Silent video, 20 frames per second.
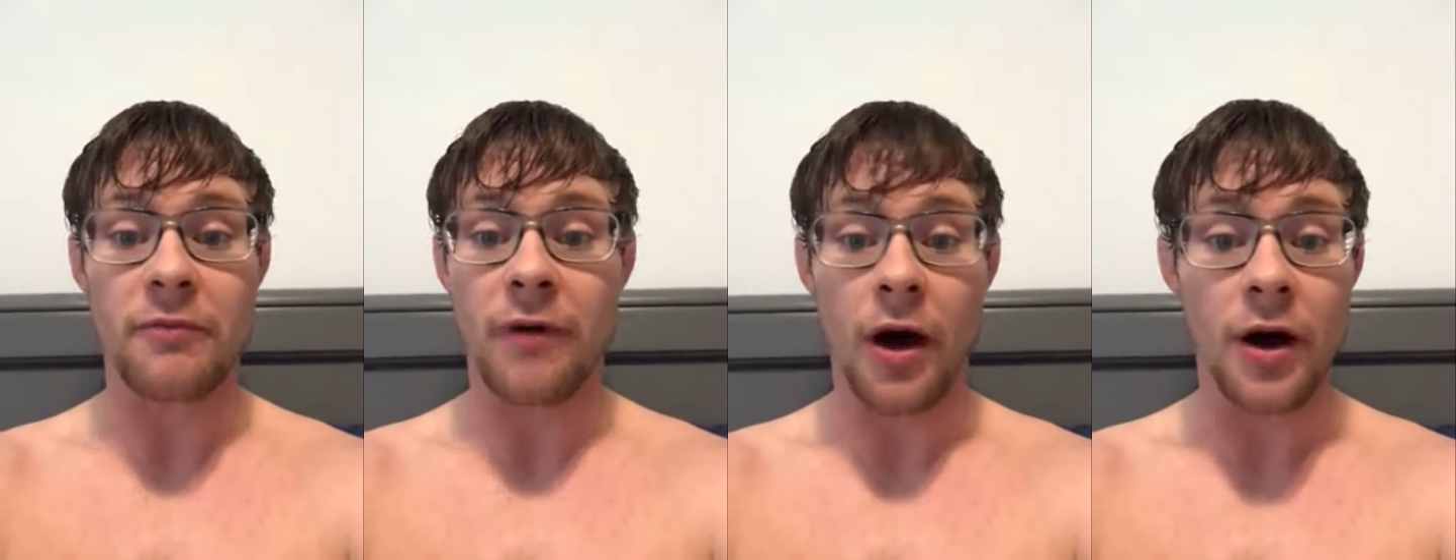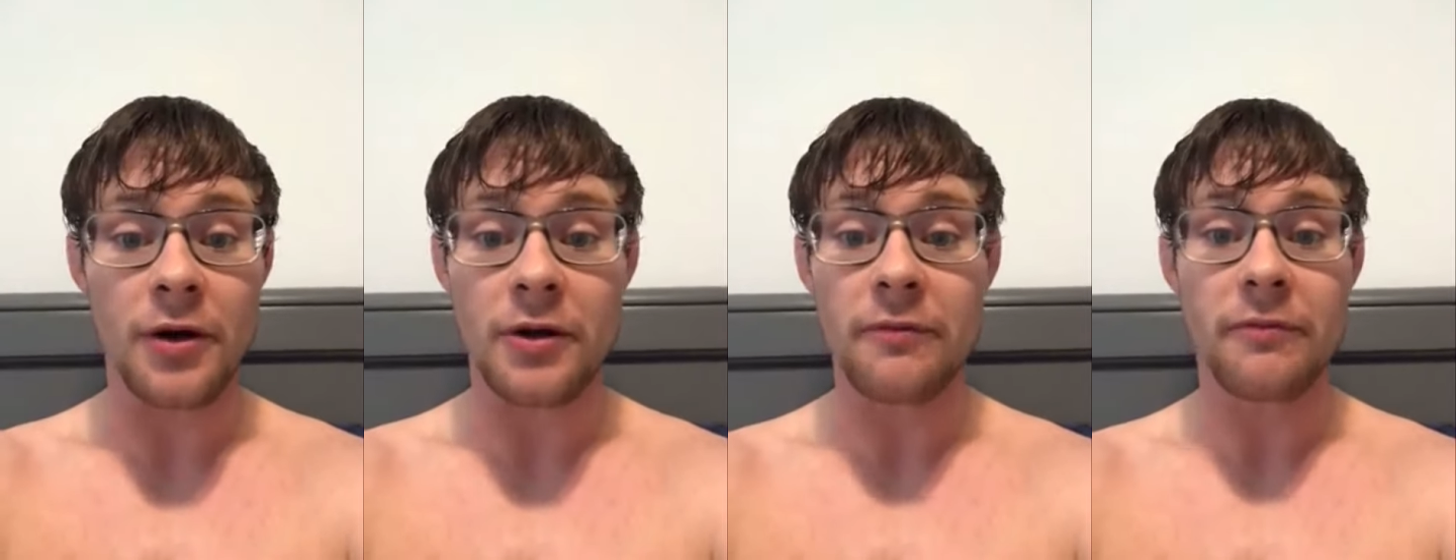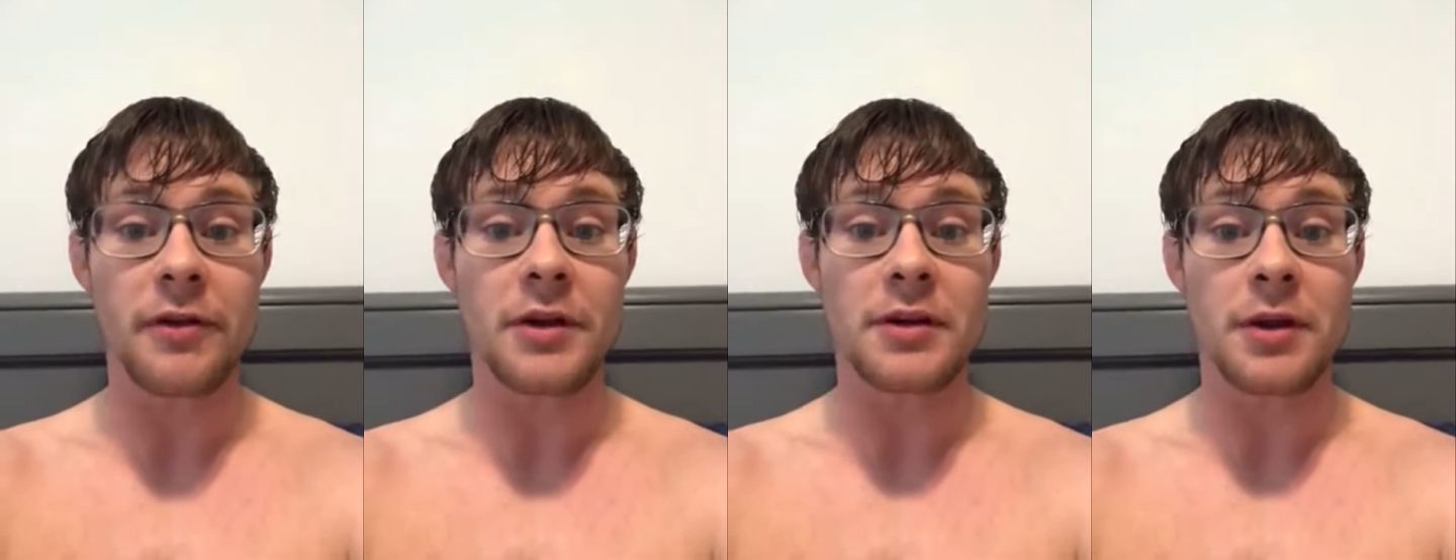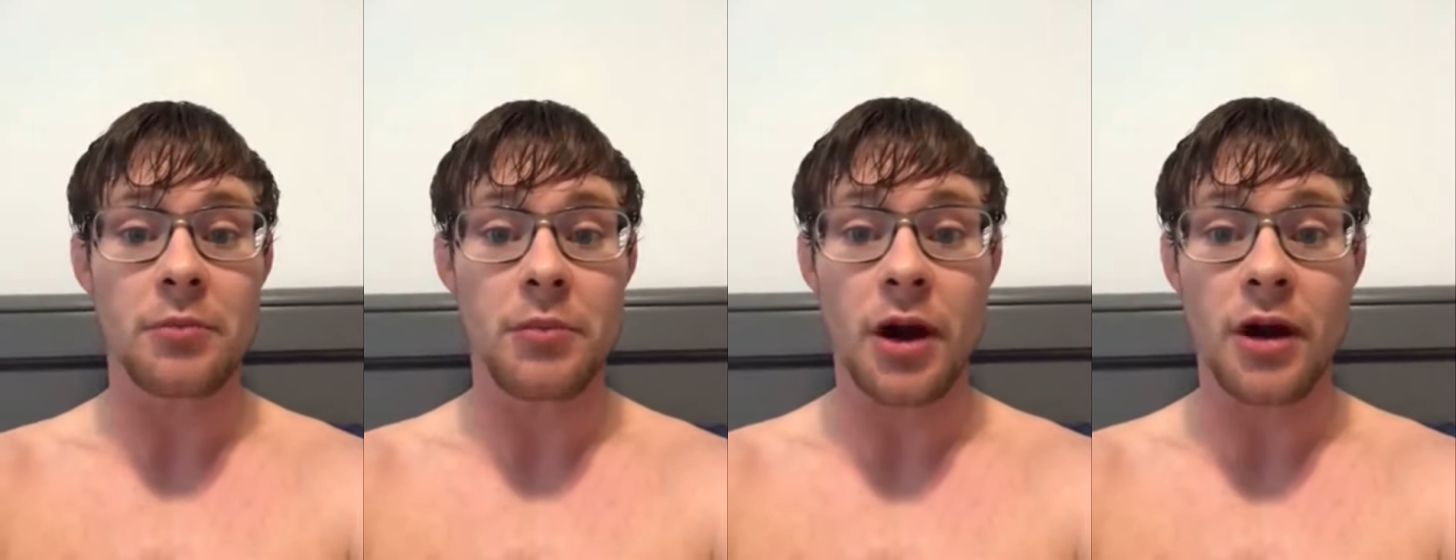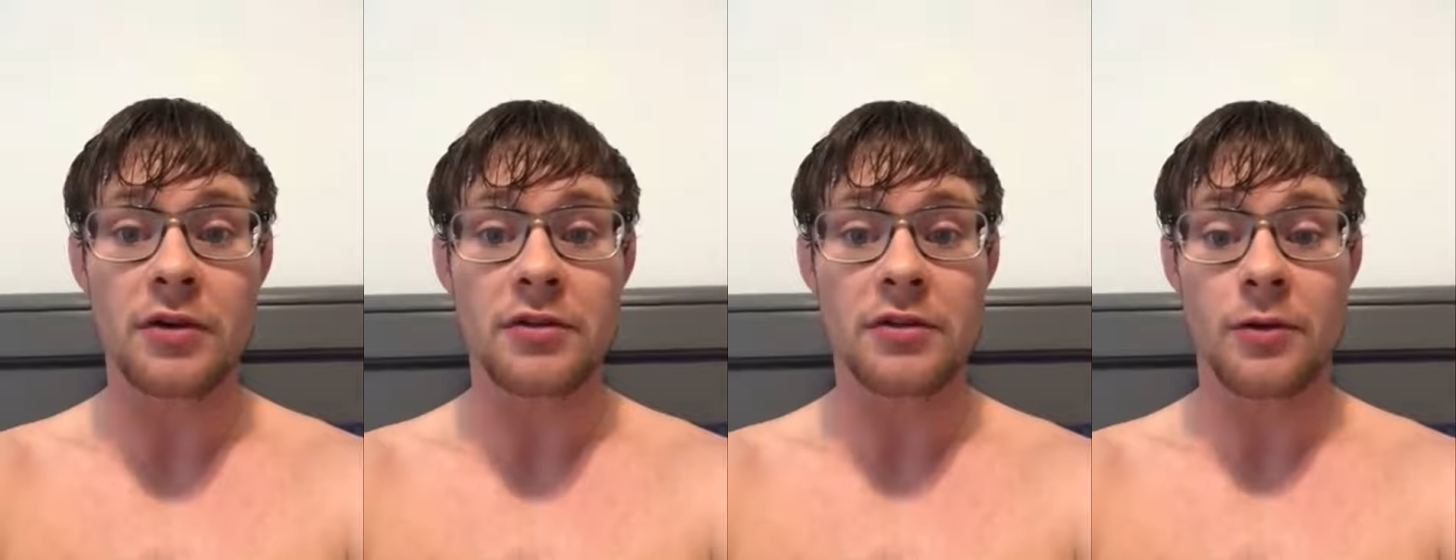150
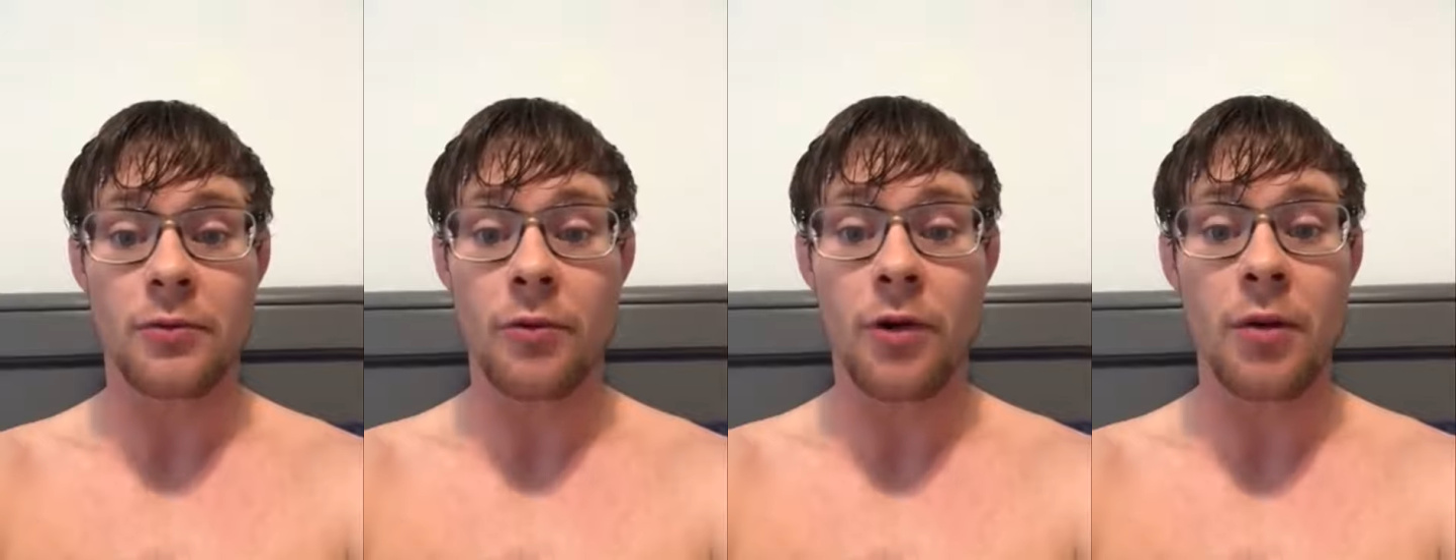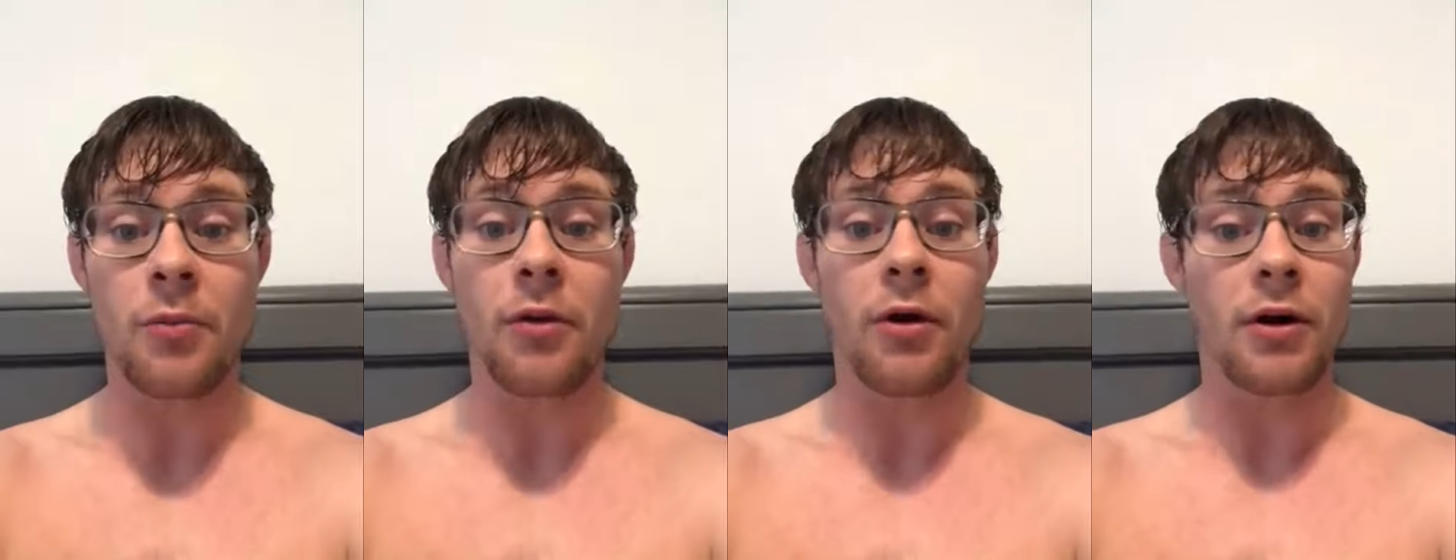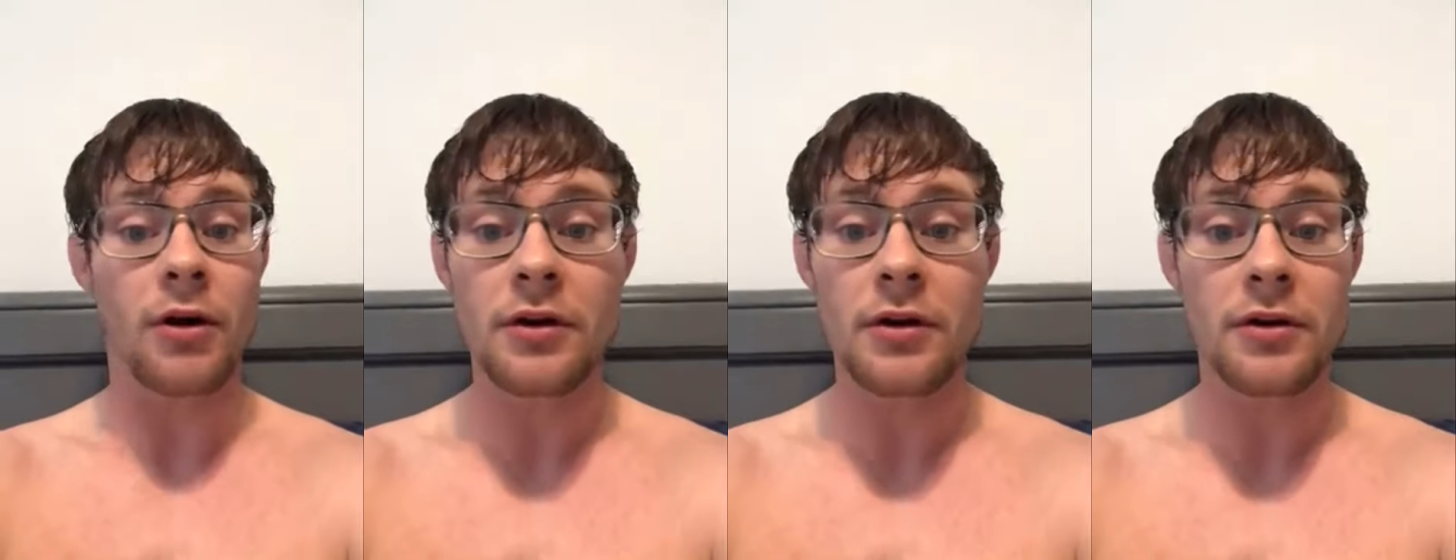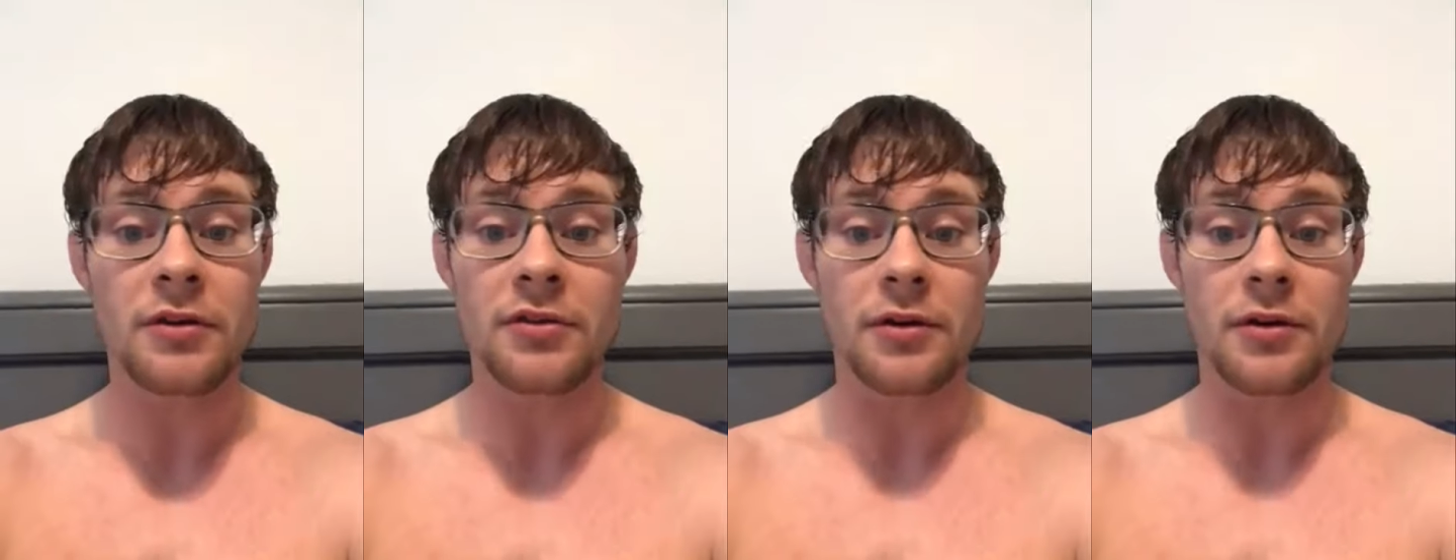bucks at Walmart.